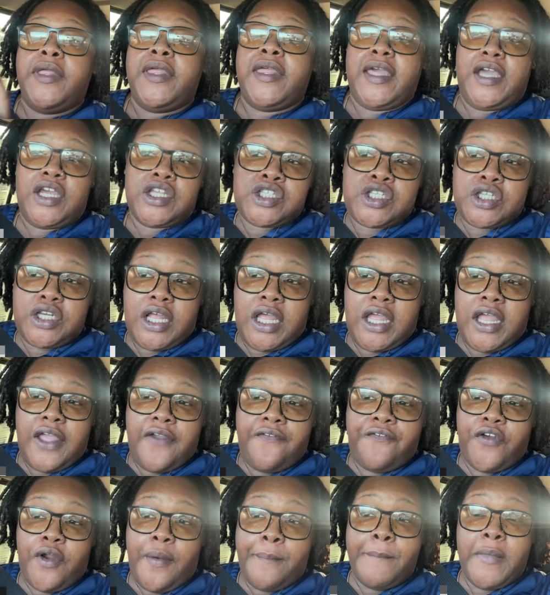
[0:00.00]
yesterday
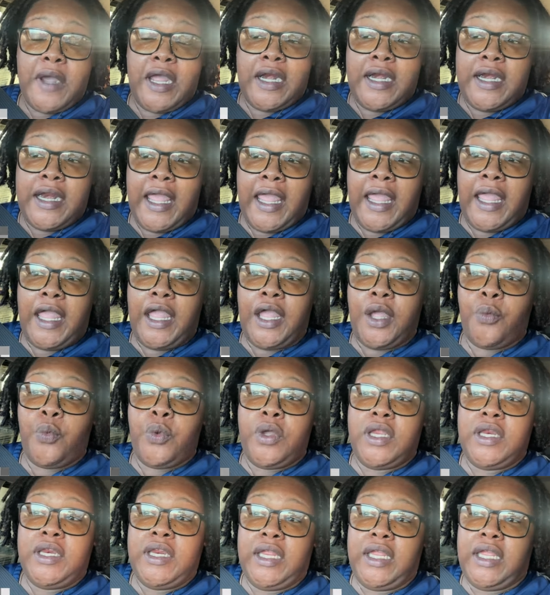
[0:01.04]
for Monday,
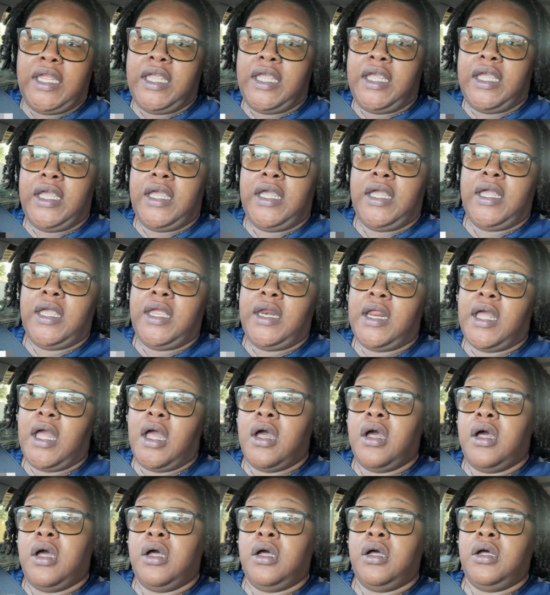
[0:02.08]
we did
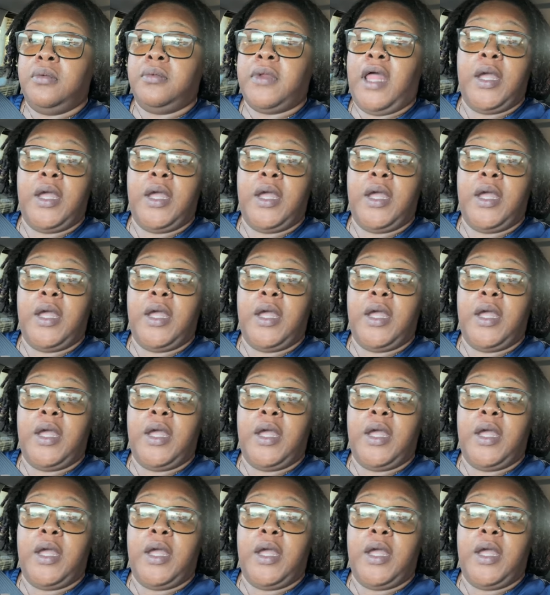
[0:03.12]
um,